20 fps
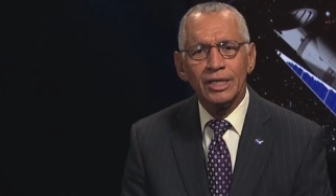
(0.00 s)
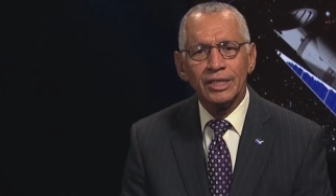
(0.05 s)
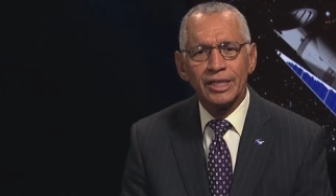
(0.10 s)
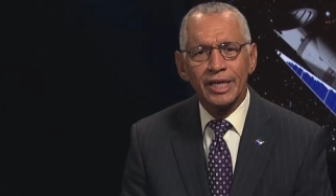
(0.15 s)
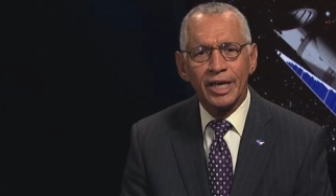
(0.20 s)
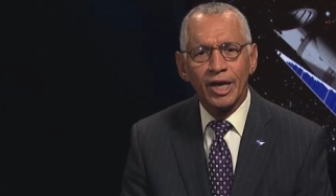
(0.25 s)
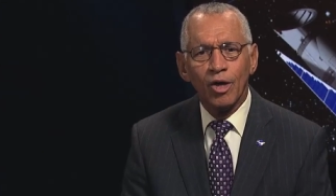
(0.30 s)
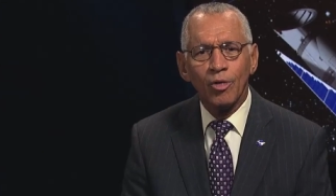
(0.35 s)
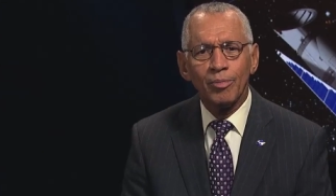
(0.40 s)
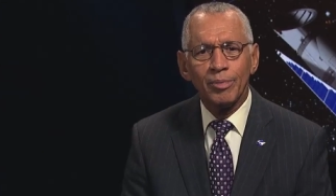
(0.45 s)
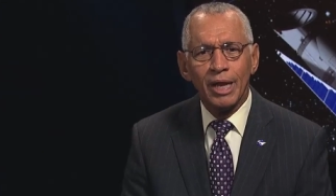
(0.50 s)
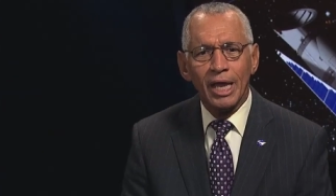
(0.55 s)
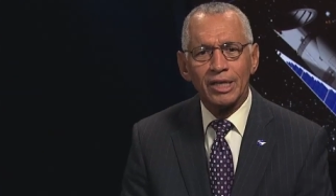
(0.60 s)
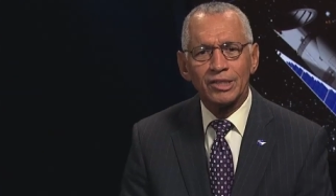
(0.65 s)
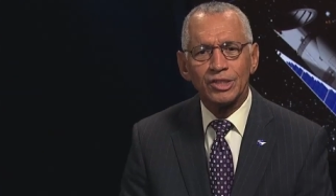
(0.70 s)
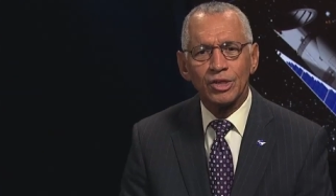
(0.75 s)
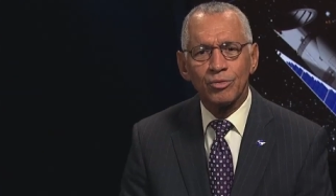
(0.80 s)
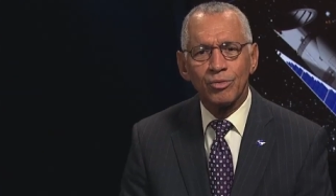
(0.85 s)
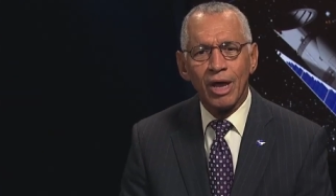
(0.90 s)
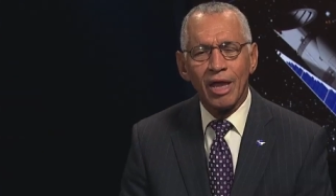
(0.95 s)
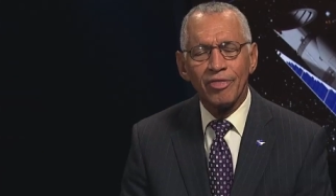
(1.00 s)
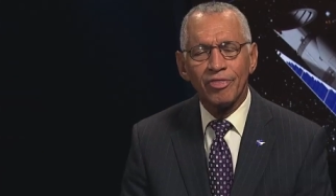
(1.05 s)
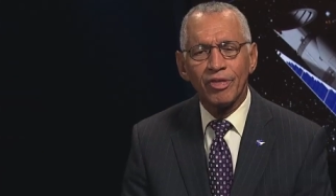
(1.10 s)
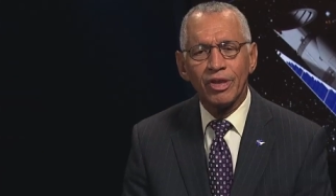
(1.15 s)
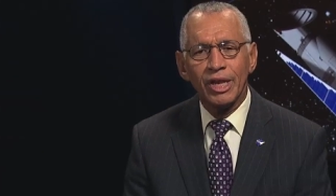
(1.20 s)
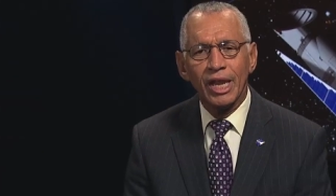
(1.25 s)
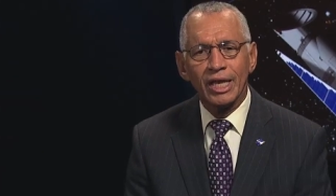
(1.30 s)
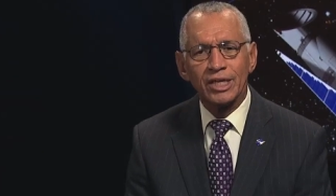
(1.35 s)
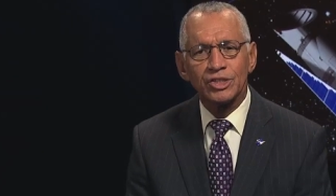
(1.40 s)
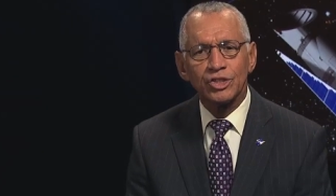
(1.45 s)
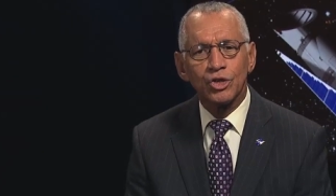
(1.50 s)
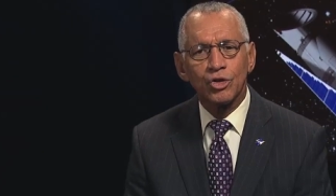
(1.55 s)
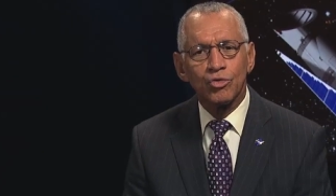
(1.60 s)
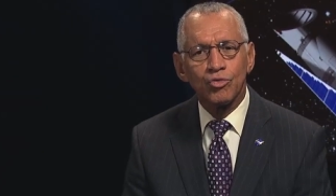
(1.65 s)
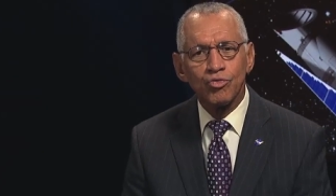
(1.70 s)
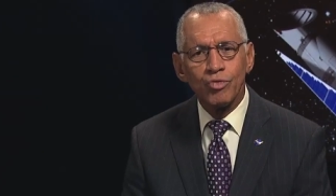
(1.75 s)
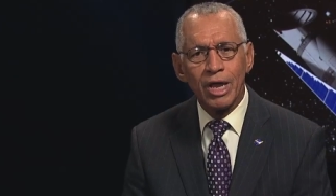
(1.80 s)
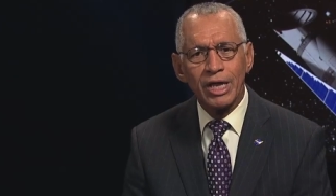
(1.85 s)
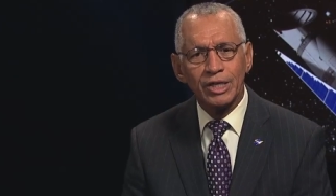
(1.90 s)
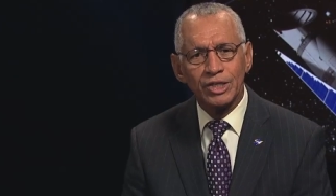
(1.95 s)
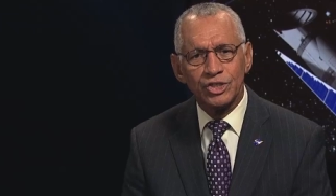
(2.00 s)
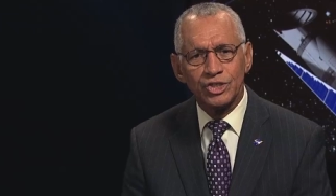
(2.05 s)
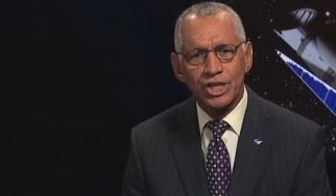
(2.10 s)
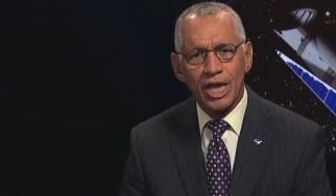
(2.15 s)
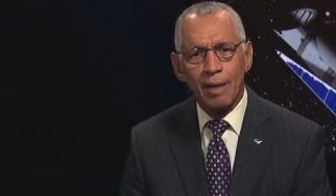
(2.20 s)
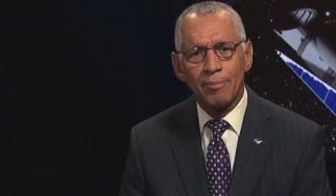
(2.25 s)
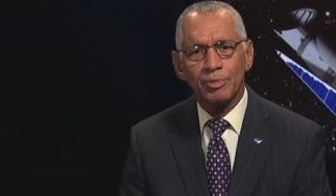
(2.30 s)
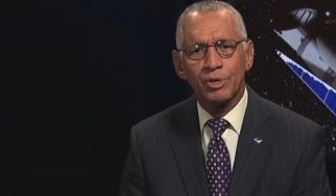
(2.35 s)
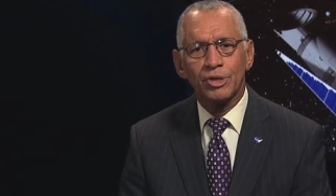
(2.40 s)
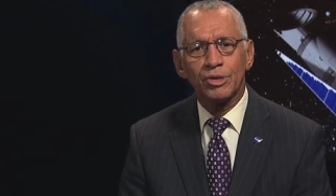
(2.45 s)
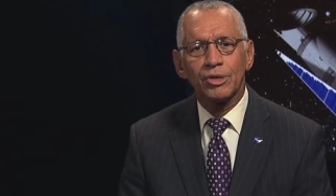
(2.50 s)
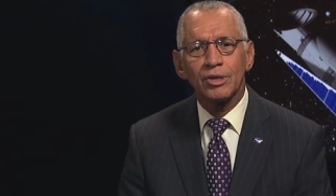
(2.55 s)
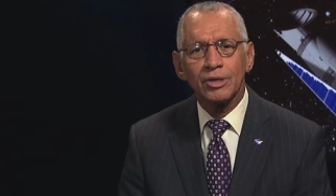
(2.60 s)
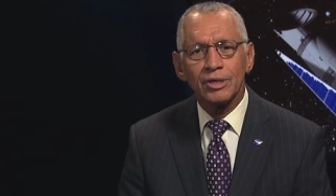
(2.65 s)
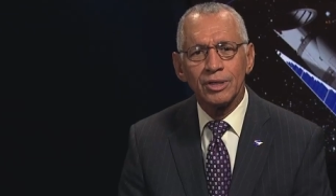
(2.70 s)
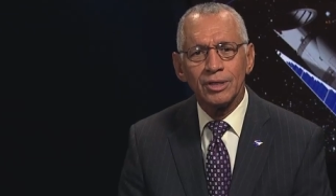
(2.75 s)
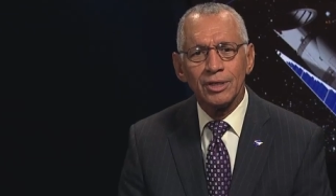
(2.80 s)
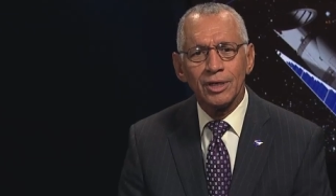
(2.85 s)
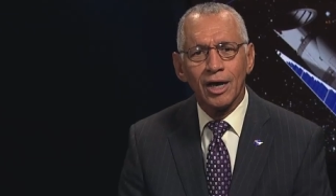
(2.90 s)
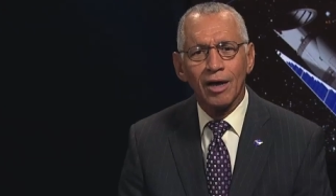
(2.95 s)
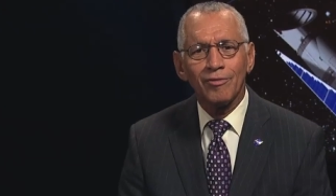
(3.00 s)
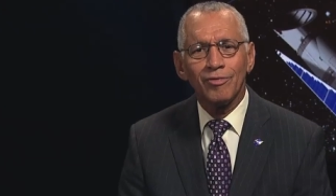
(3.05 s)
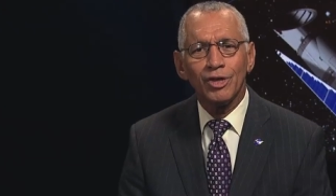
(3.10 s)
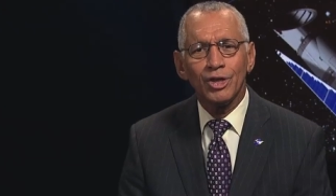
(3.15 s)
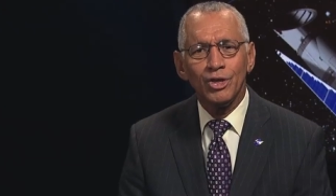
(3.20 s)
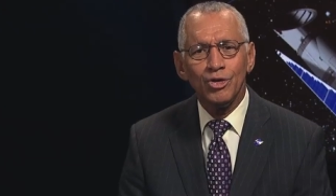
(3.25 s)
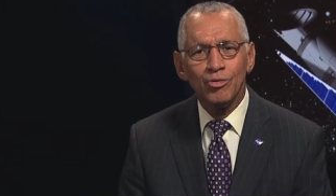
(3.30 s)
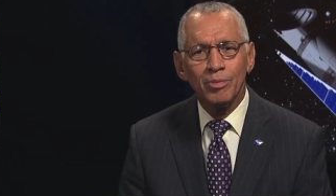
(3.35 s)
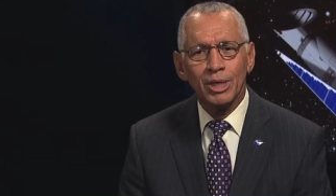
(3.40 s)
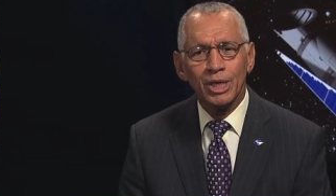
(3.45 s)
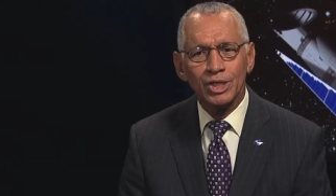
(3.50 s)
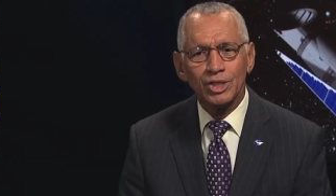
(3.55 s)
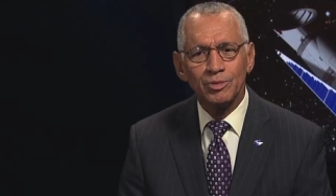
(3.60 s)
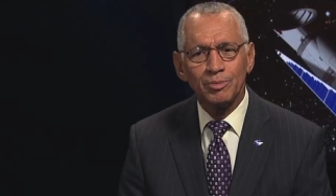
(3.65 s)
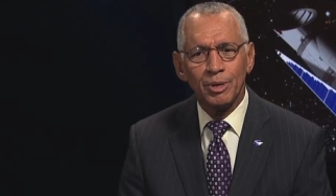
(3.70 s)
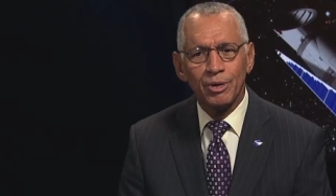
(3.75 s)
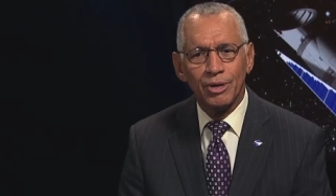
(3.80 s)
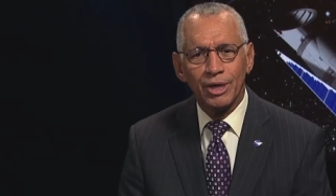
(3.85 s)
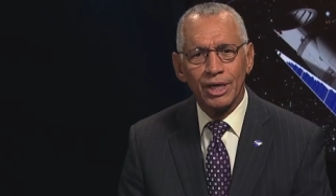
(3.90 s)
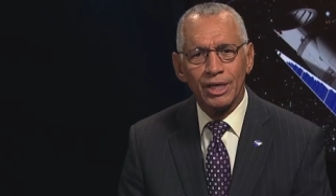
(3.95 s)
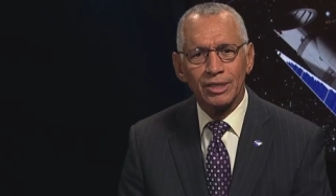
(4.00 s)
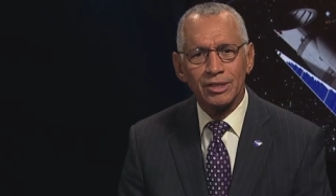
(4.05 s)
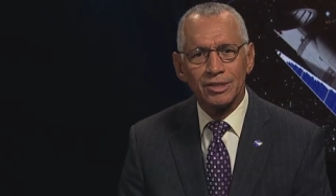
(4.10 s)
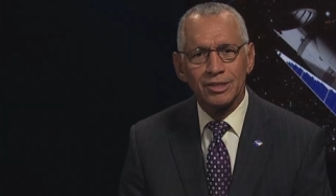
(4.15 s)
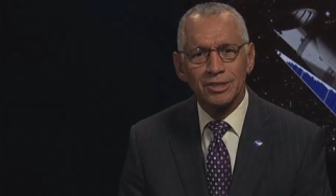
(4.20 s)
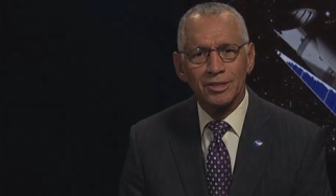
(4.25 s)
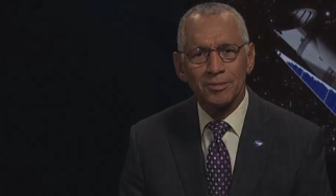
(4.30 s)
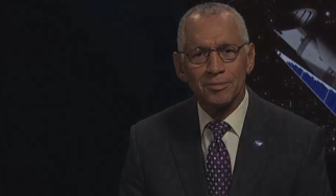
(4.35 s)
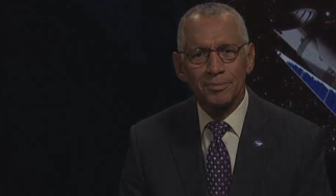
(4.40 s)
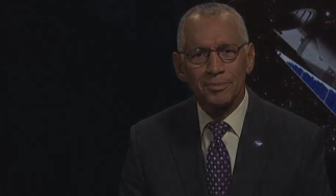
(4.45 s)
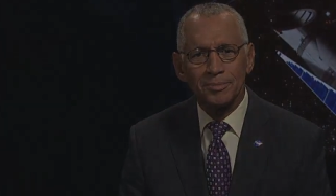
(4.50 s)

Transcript: to help NASA write the next great chapter of the human experience.